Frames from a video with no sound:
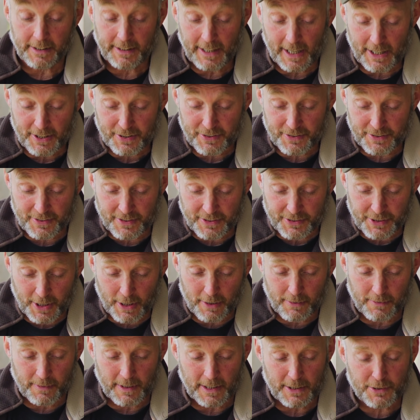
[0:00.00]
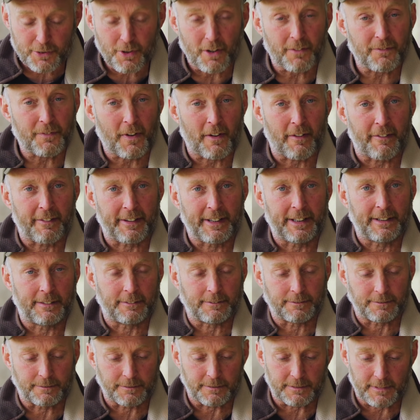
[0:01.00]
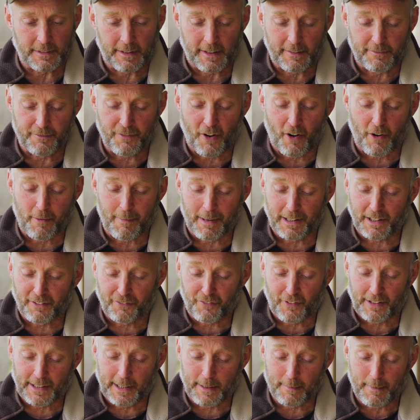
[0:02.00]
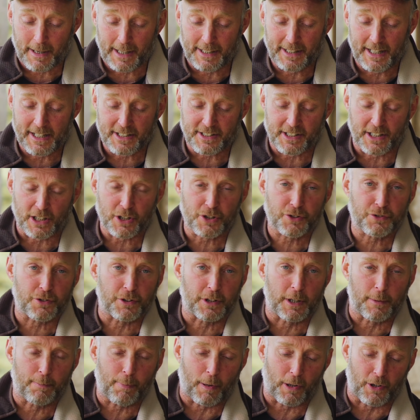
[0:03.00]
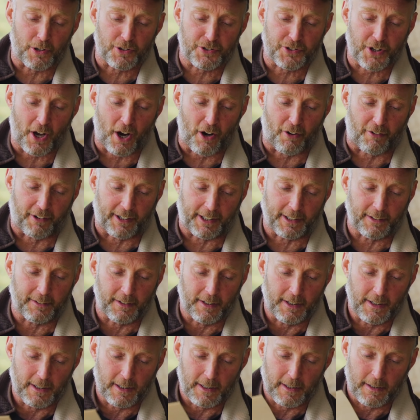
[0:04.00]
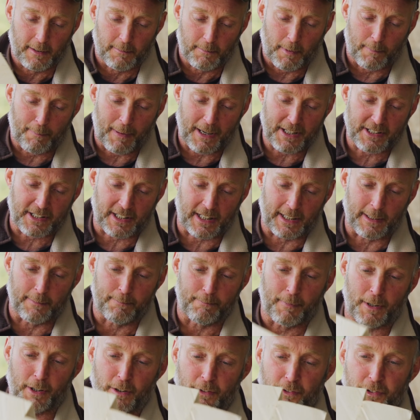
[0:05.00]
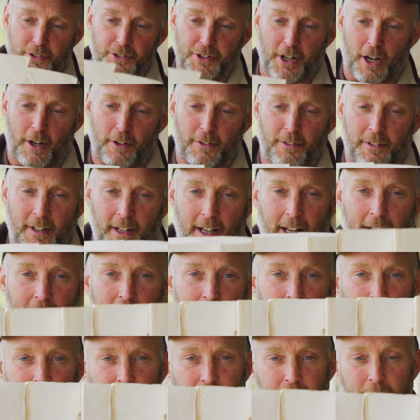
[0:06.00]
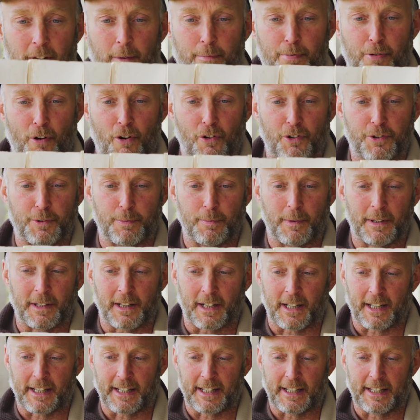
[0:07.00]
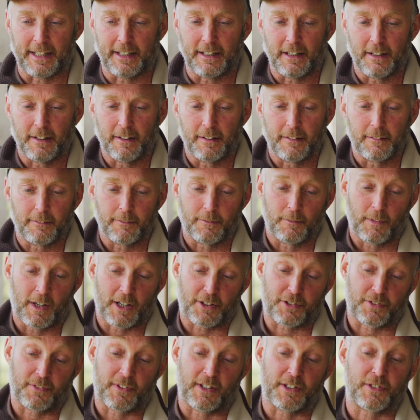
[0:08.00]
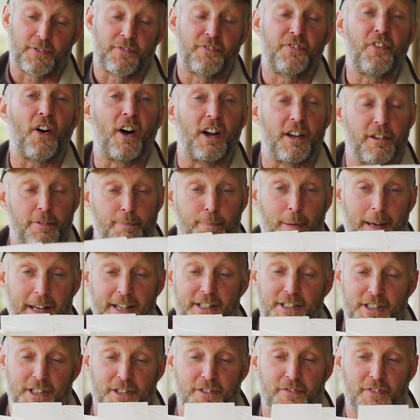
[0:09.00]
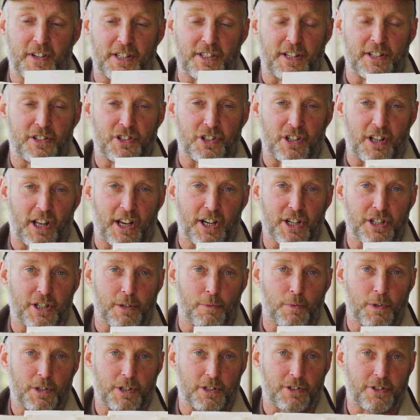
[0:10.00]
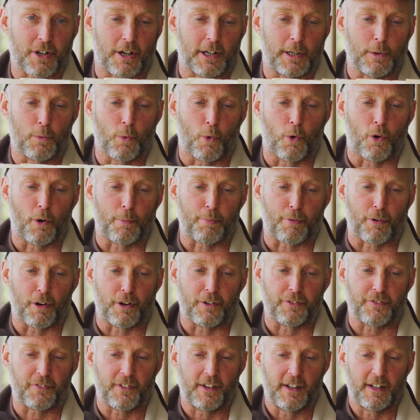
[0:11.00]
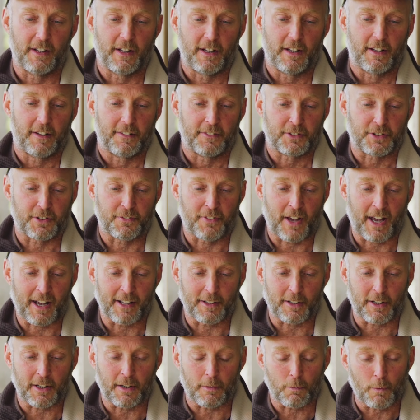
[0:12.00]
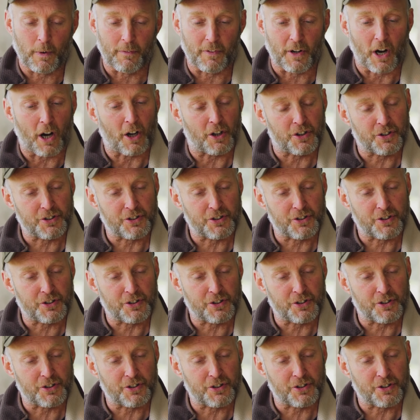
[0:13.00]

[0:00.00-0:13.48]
yes, so it's not very environmentally friendly. It is an extruded polystyrene, but basically Moonstone has approximately, there's 5 pieces of this insulation which is totally waterproof. So that, with our